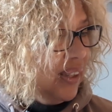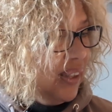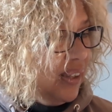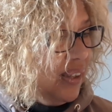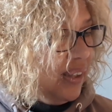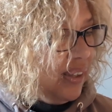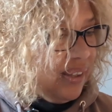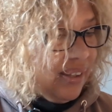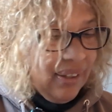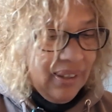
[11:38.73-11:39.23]

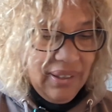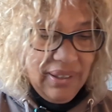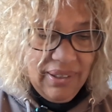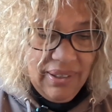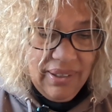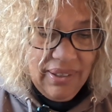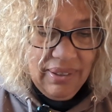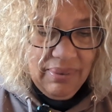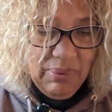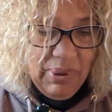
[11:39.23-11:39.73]

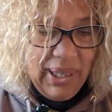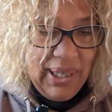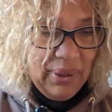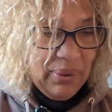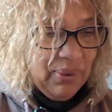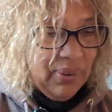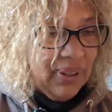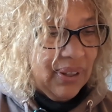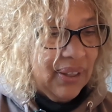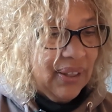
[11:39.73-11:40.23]
What
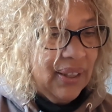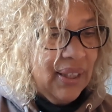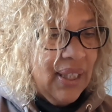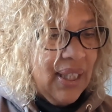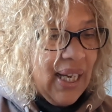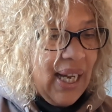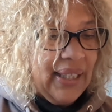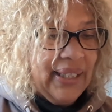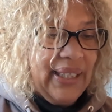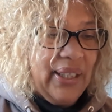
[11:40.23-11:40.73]
else?
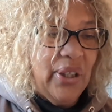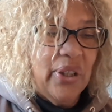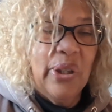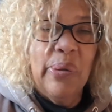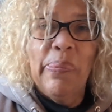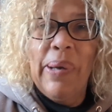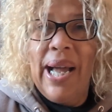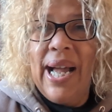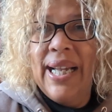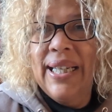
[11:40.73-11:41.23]
And then at
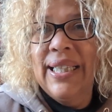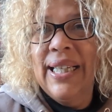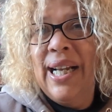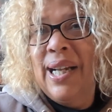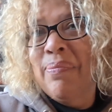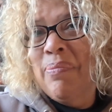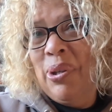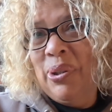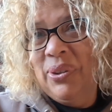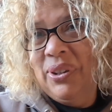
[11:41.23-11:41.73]
the back,
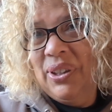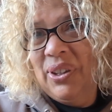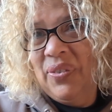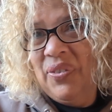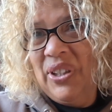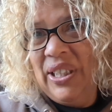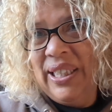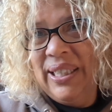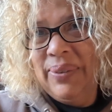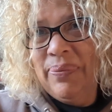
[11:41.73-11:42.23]
like most
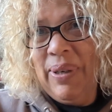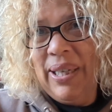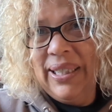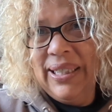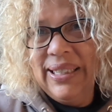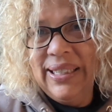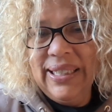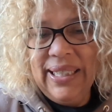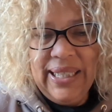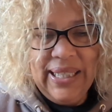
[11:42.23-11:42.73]
of these
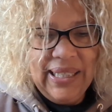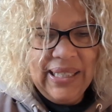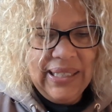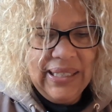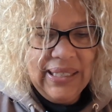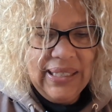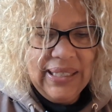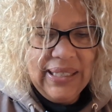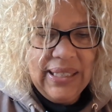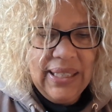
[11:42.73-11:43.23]

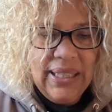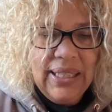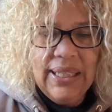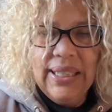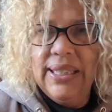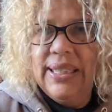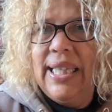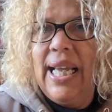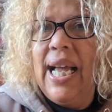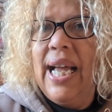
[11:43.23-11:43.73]
magazines,
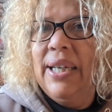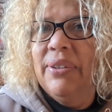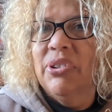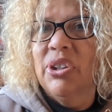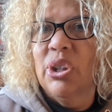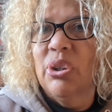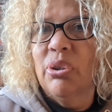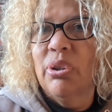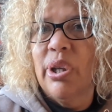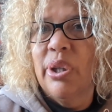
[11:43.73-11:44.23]
there's a how
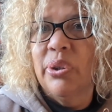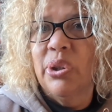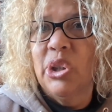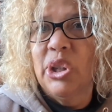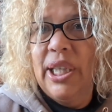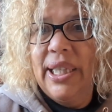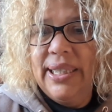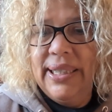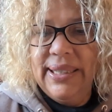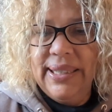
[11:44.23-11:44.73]
to
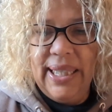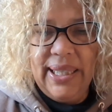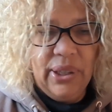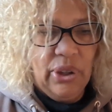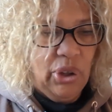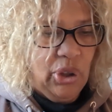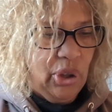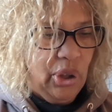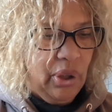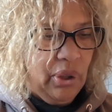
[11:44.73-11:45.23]
crochet
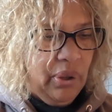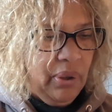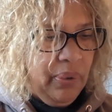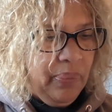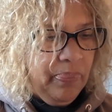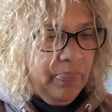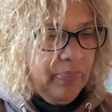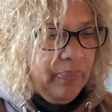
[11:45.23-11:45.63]
section,